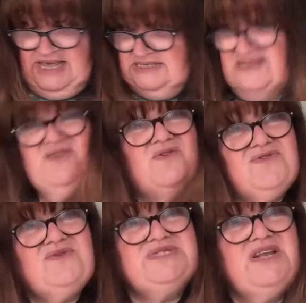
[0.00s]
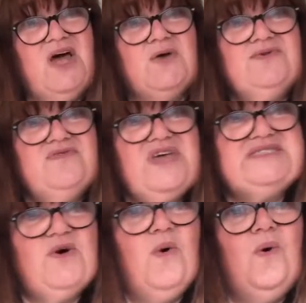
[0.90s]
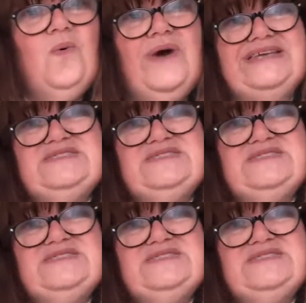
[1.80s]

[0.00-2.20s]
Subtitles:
So you're not alone. There's always